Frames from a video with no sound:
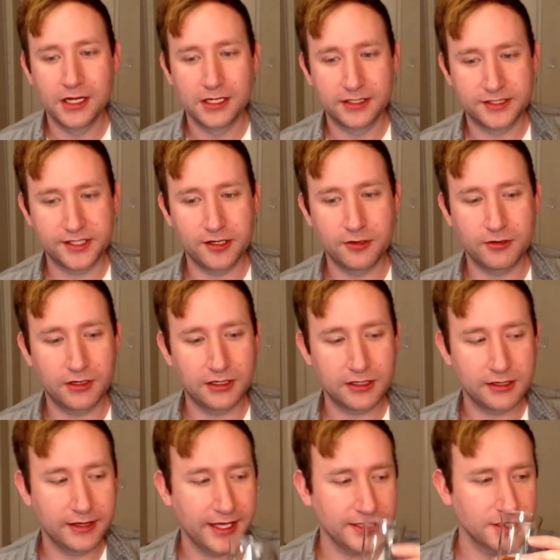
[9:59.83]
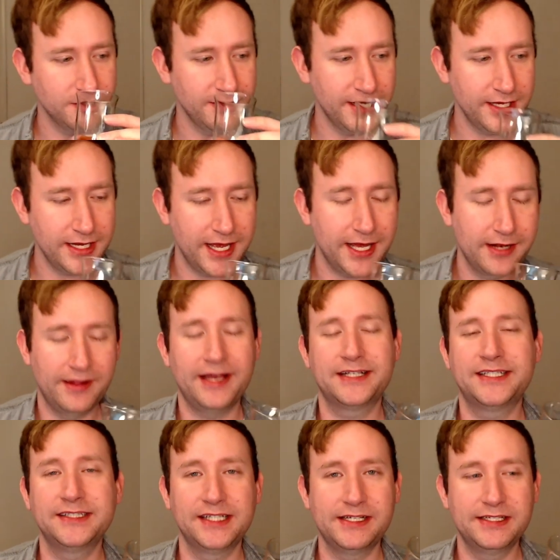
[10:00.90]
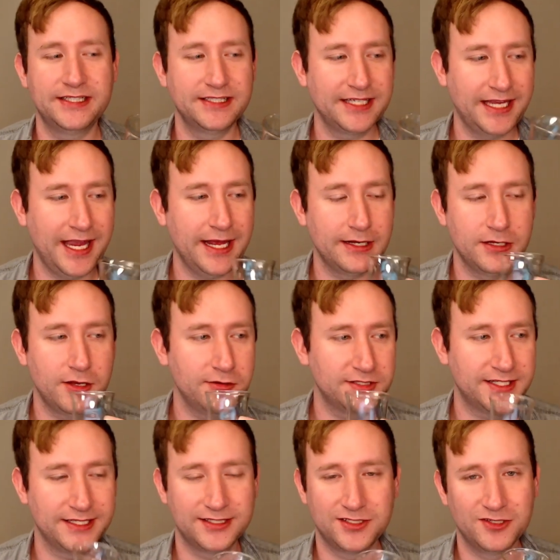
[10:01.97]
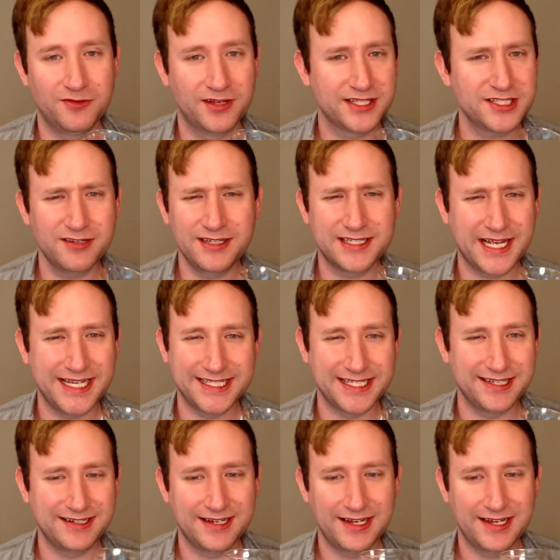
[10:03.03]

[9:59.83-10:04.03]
So let's go ahead and like since I can't nose things too well, let's go ahead and taste it.